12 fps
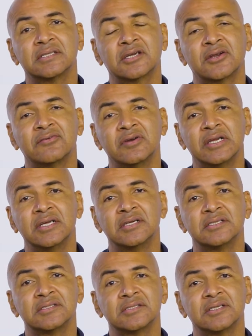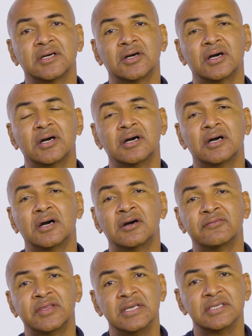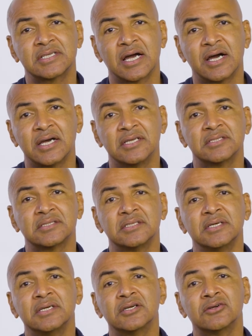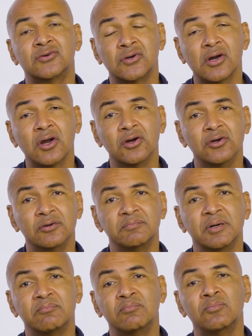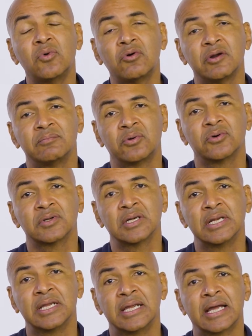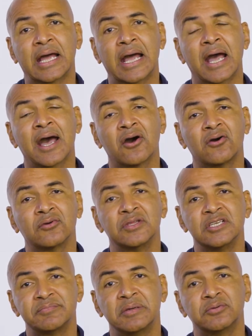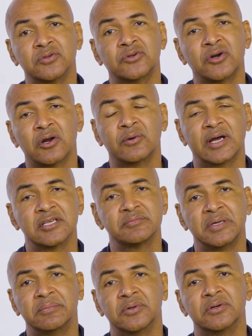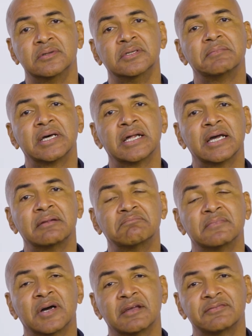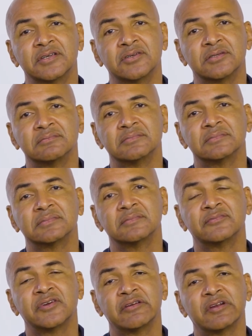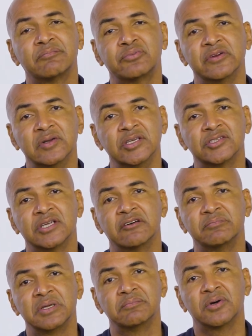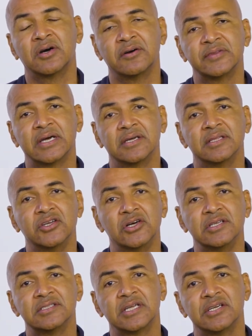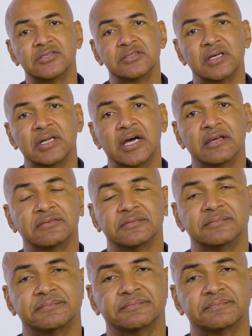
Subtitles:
the careers of these guys grow, but more importantly, how these people grow as people. And I feel very, very privileged to have been part of that in the early stages of their life.